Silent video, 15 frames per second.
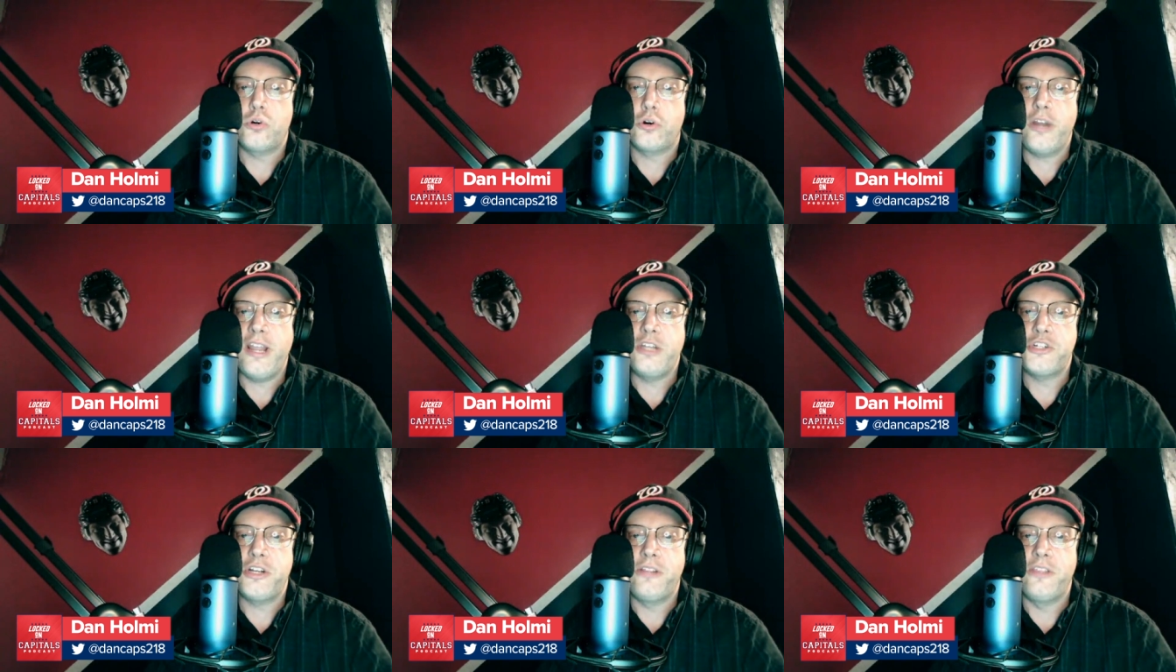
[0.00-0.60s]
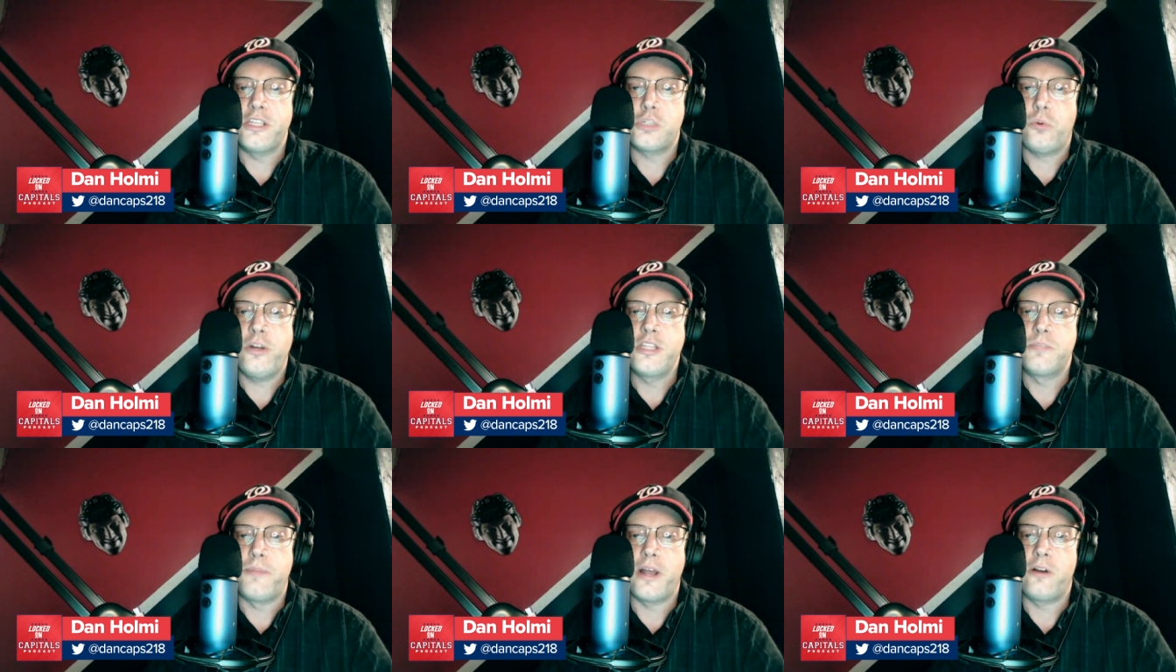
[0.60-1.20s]
creation, and this
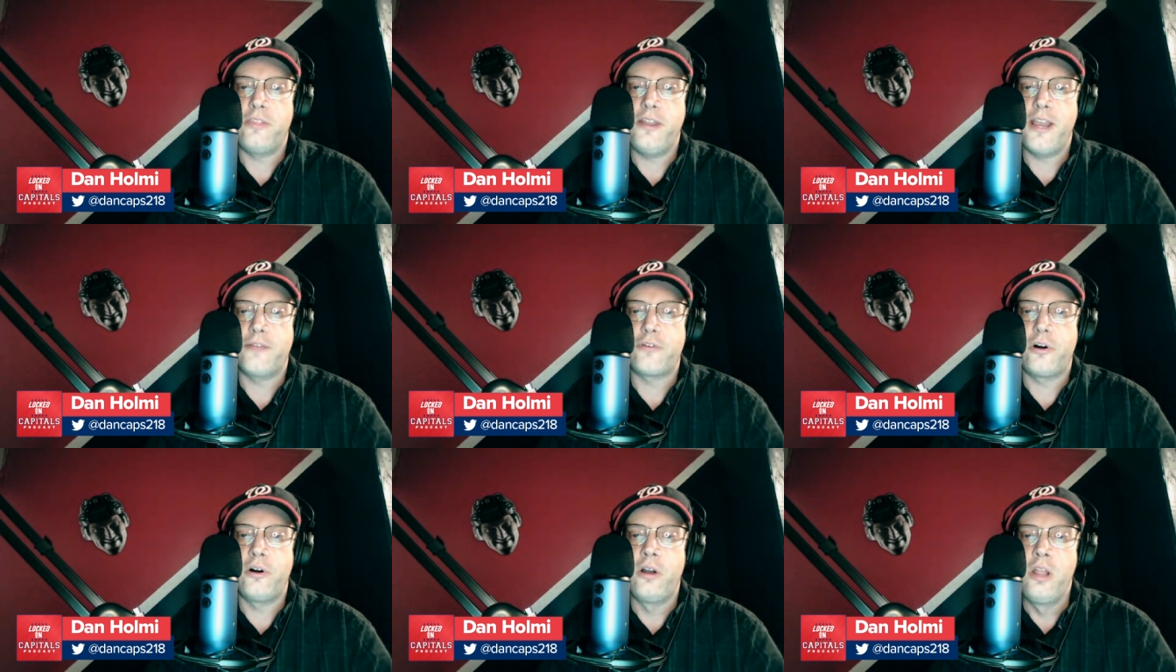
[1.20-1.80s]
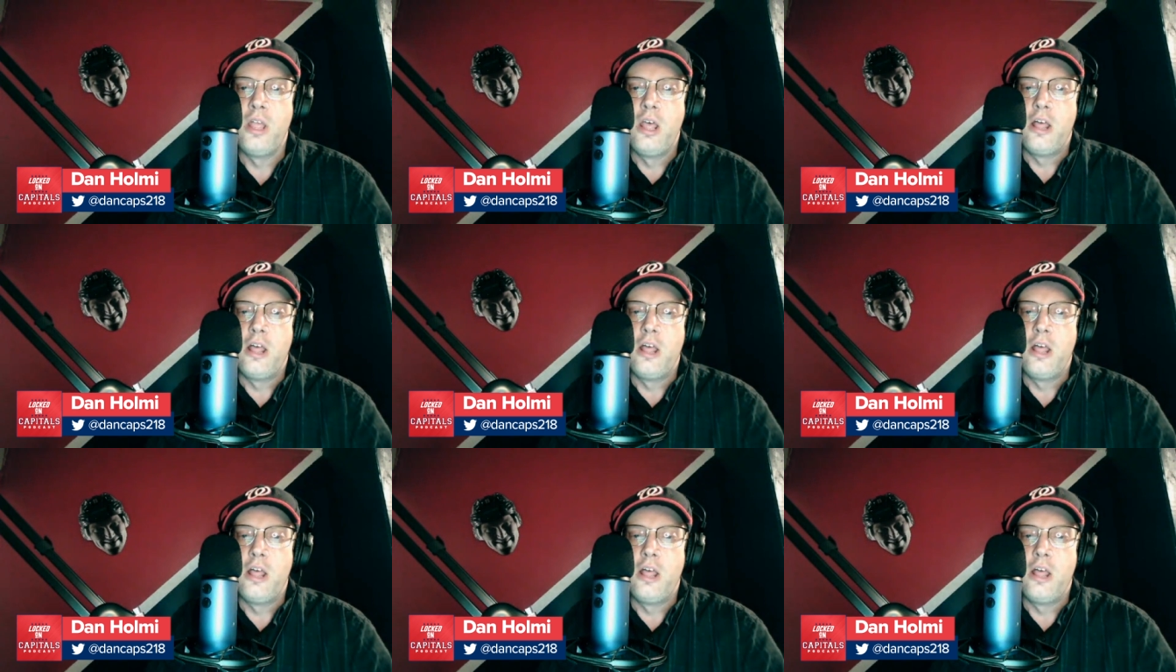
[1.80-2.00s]
one is better than ever.